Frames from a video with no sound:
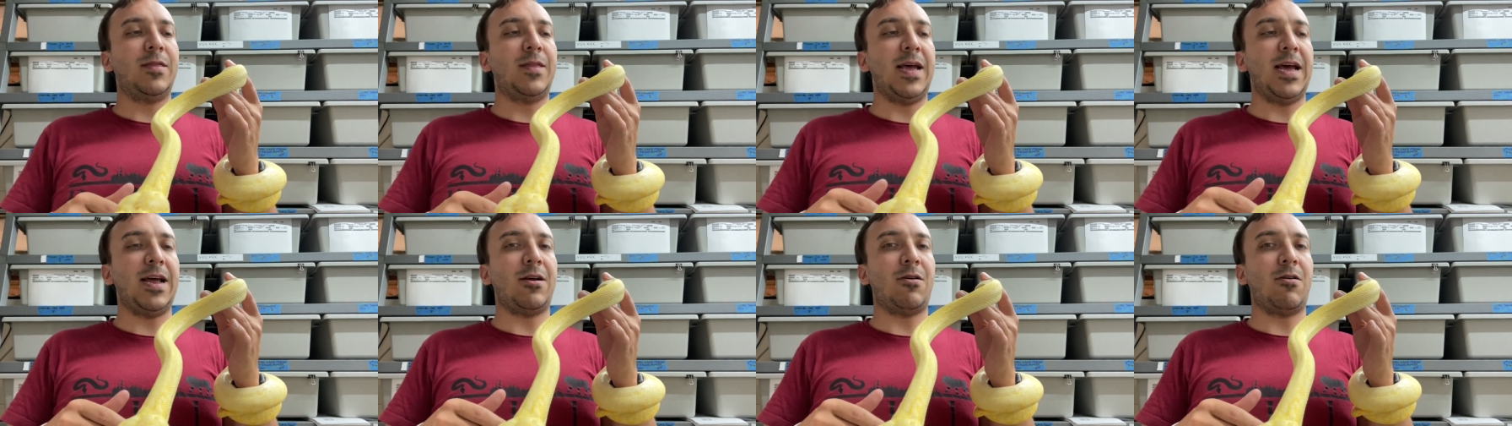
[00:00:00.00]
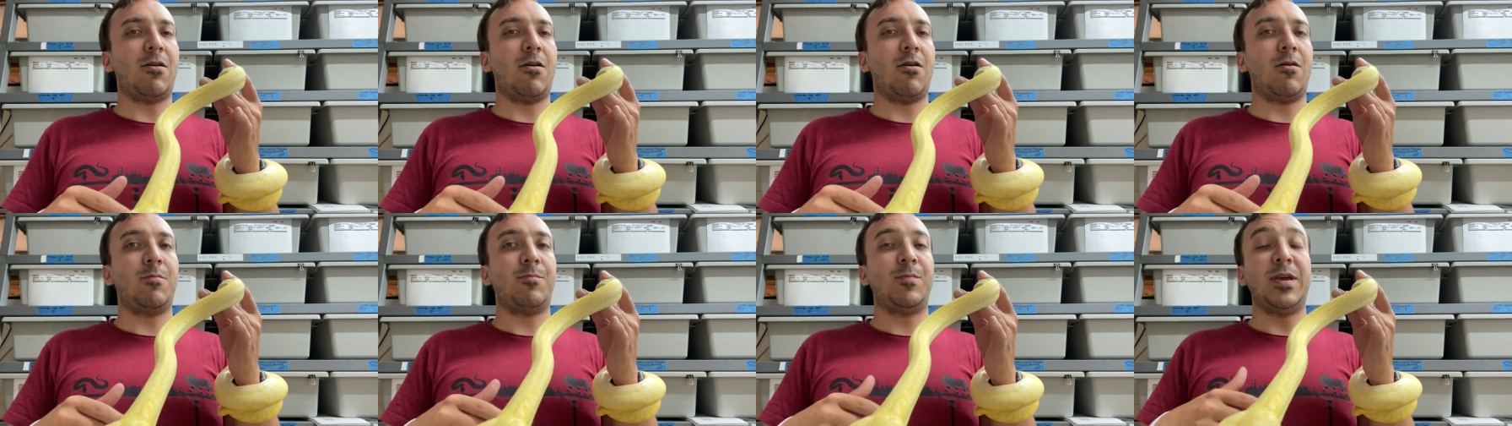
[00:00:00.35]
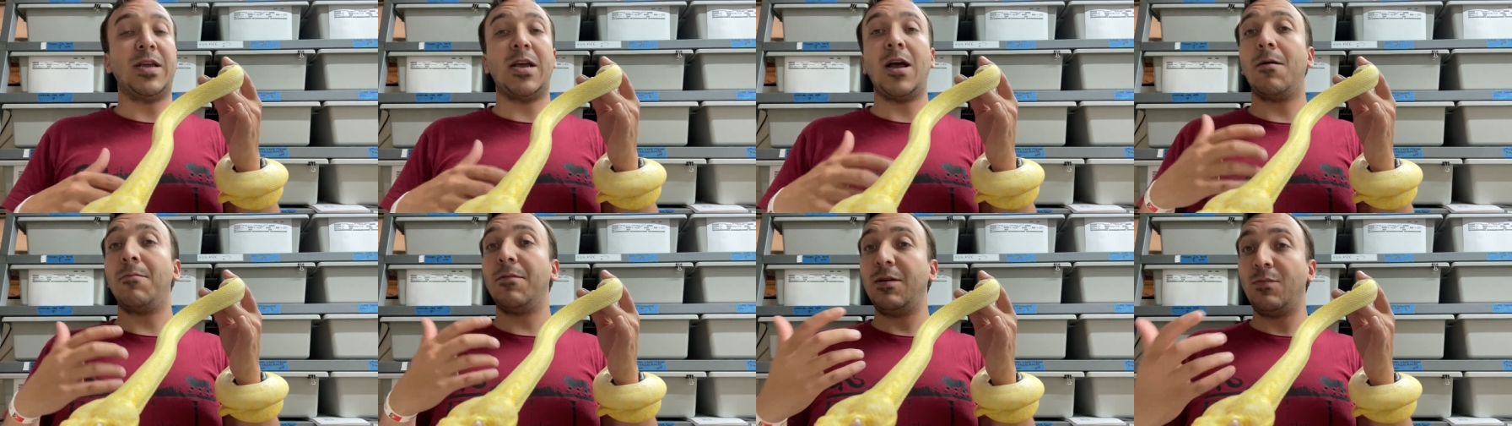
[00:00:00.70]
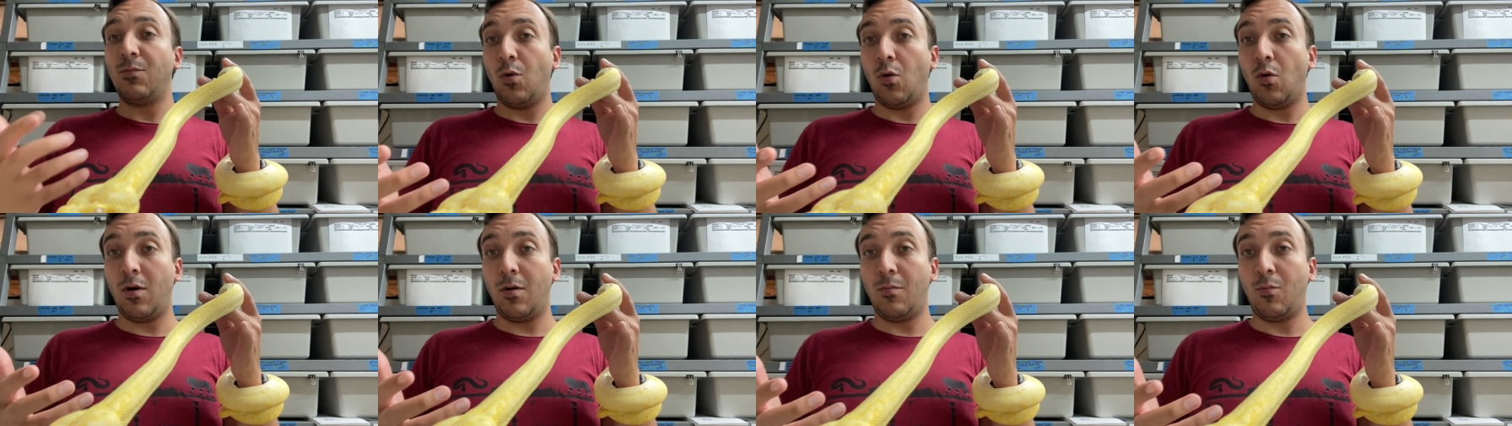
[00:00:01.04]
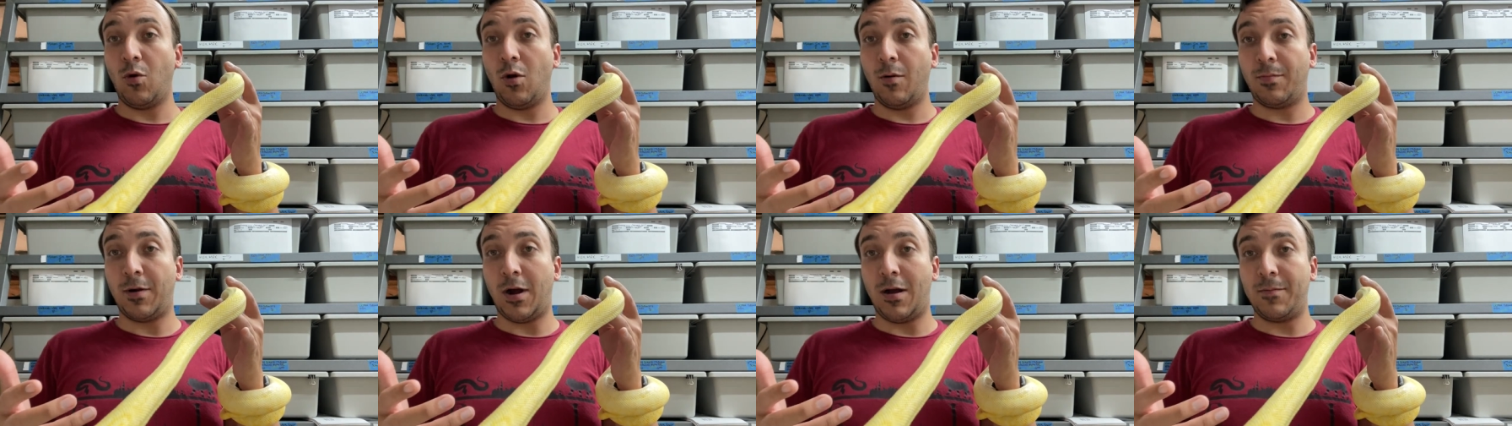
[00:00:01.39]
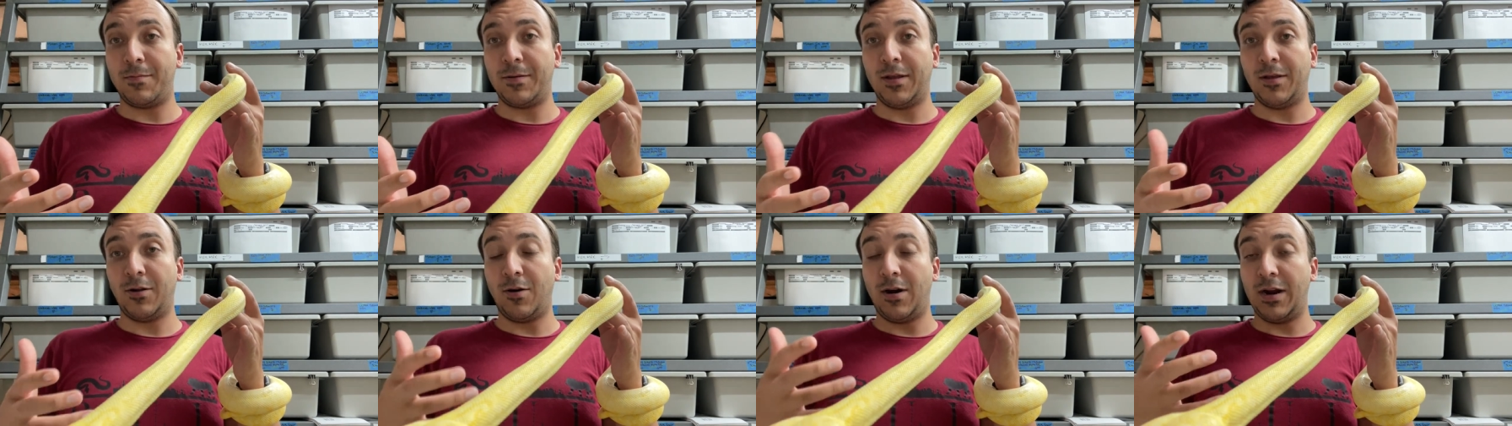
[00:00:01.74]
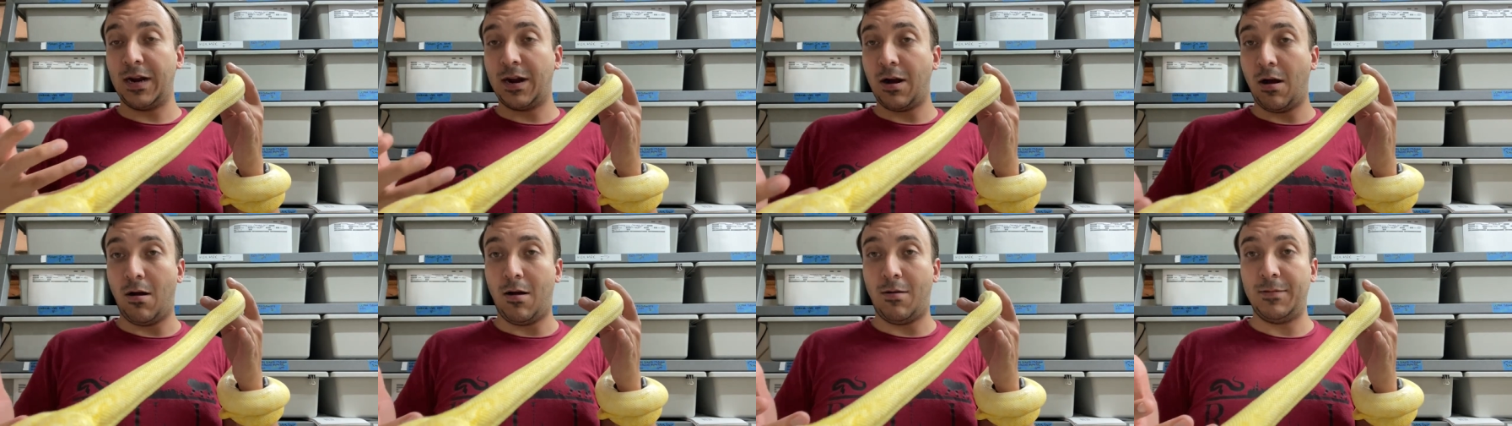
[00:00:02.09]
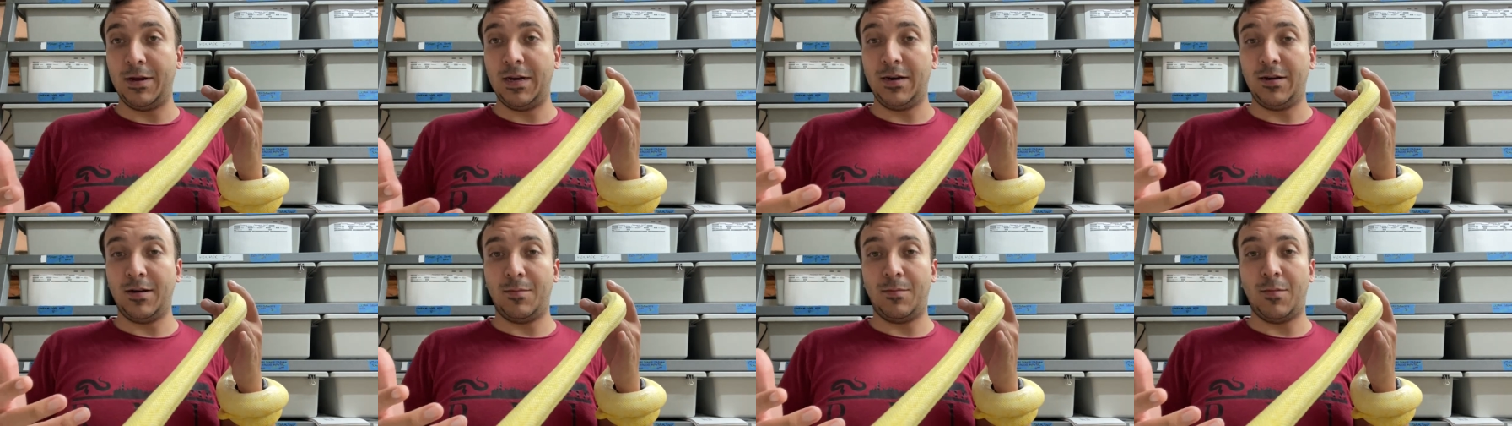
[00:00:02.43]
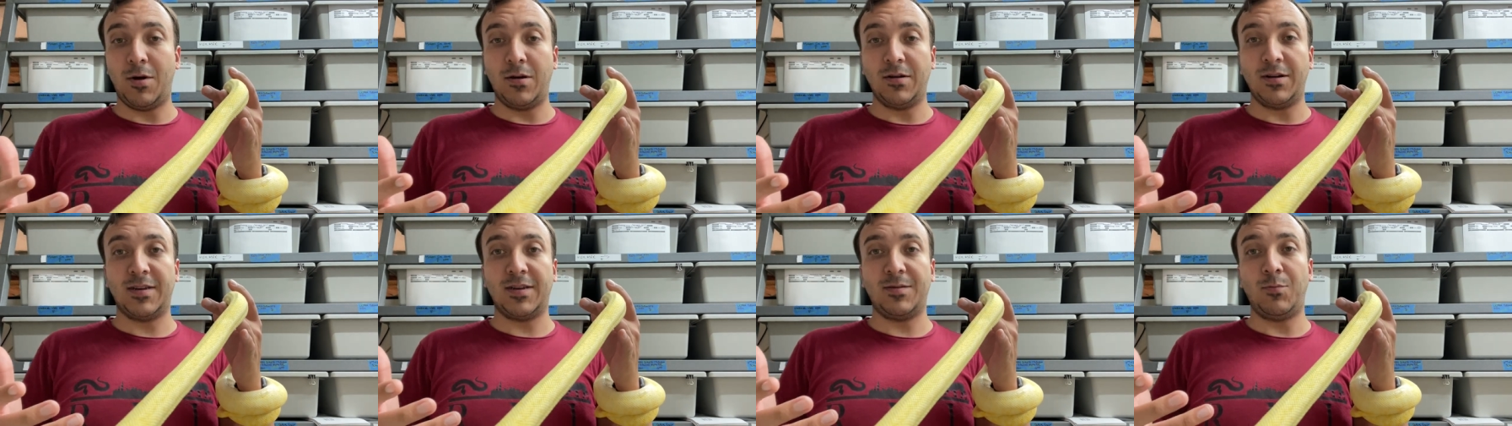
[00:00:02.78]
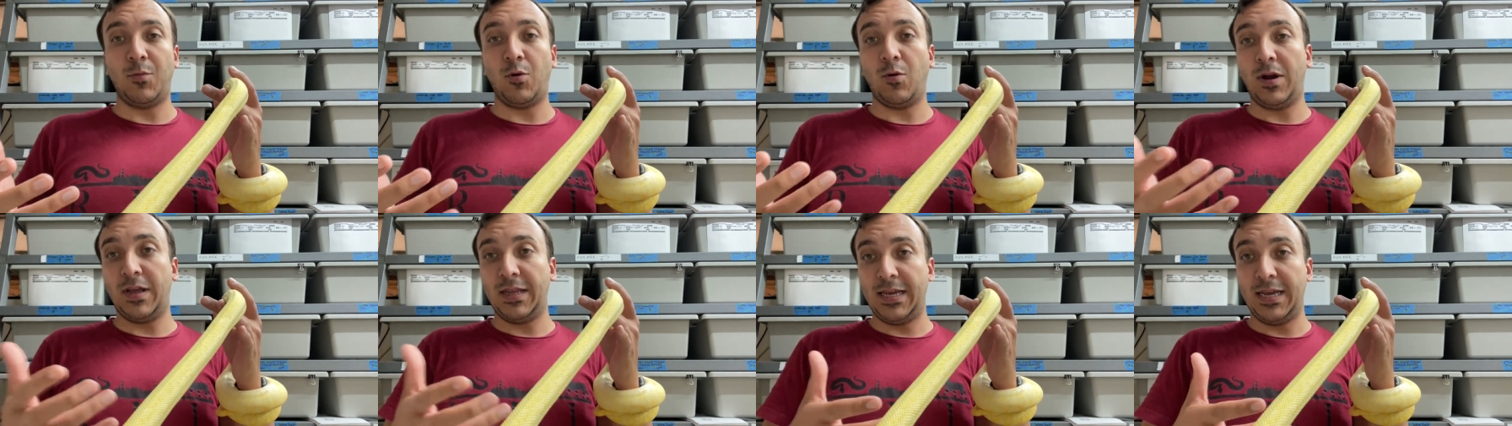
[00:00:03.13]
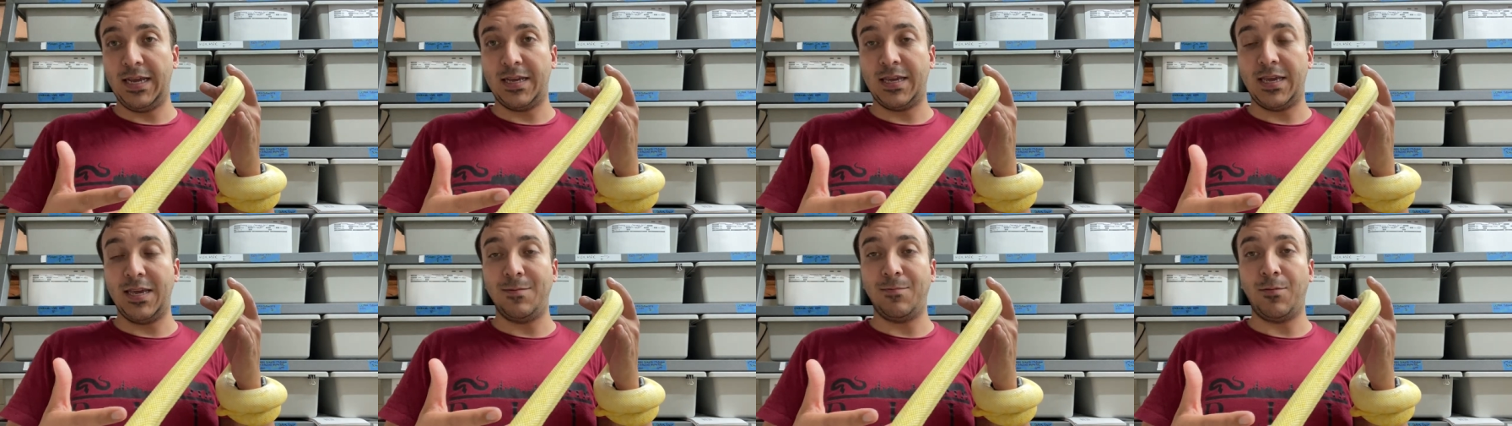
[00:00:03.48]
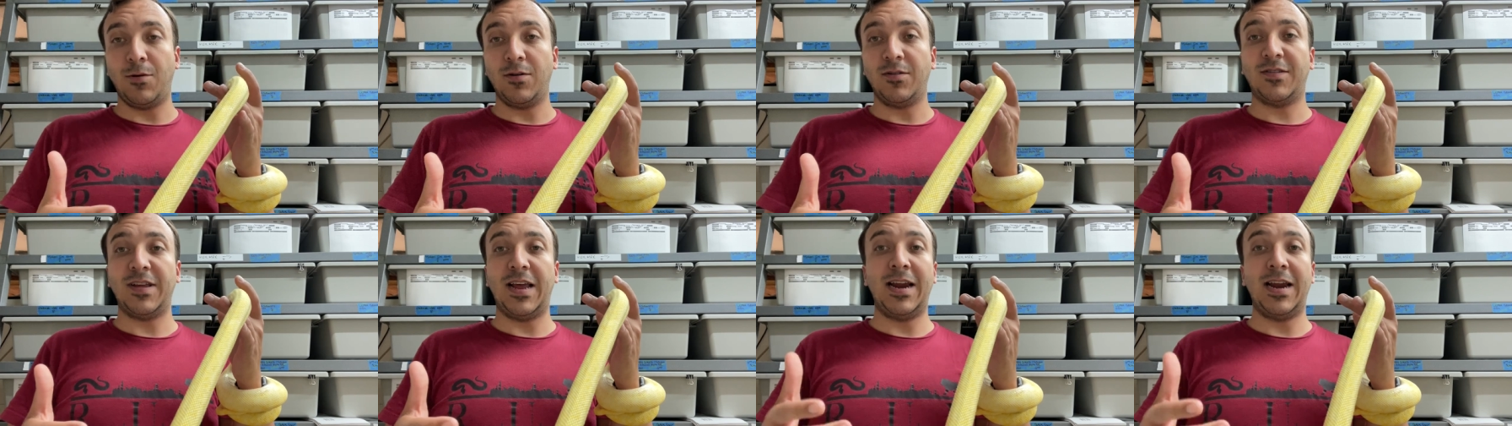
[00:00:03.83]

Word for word: that are becoming more and more popular and common amongst Morelia keepers,